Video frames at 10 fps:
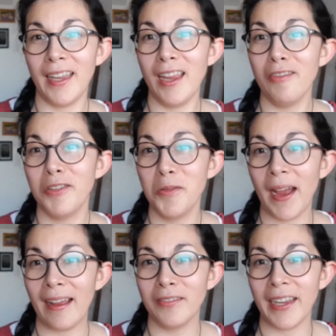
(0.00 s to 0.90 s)
if you
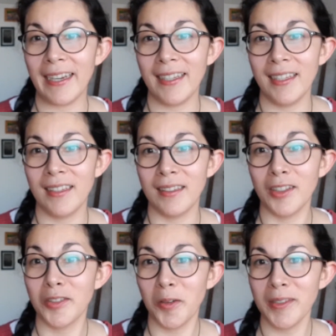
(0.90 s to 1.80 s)
have any
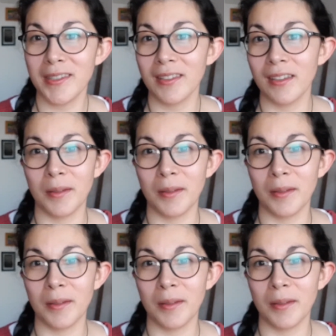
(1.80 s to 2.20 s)
thoughts